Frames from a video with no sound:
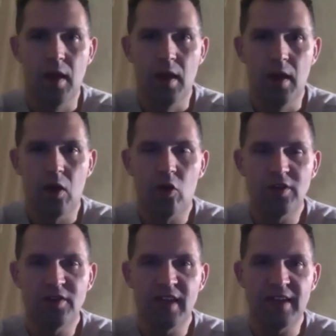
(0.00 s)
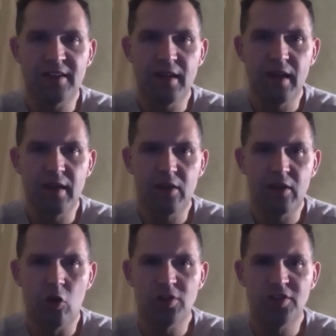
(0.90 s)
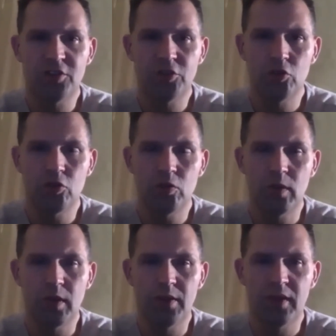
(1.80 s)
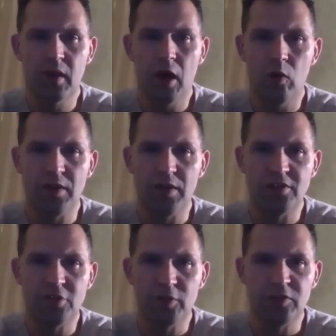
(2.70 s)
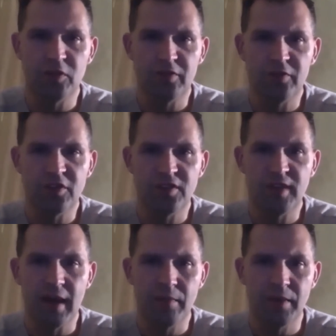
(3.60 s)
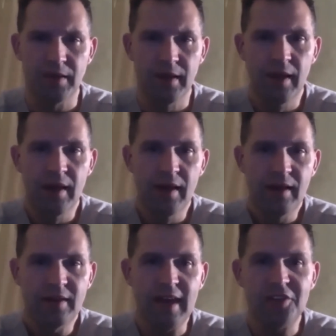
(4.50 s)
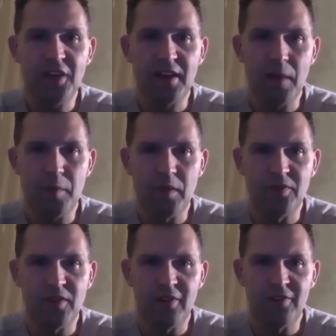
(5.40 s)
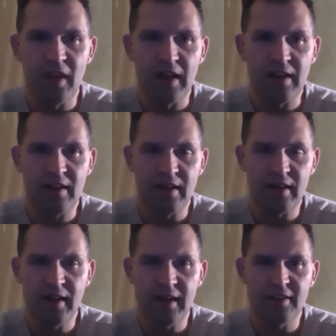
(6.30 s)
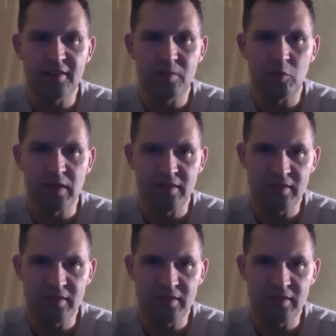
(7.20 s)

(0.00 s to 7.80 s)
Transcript: A horse that goes to the all-weather surface for the first time, and he's actually had a couple of tough luck getting into some races,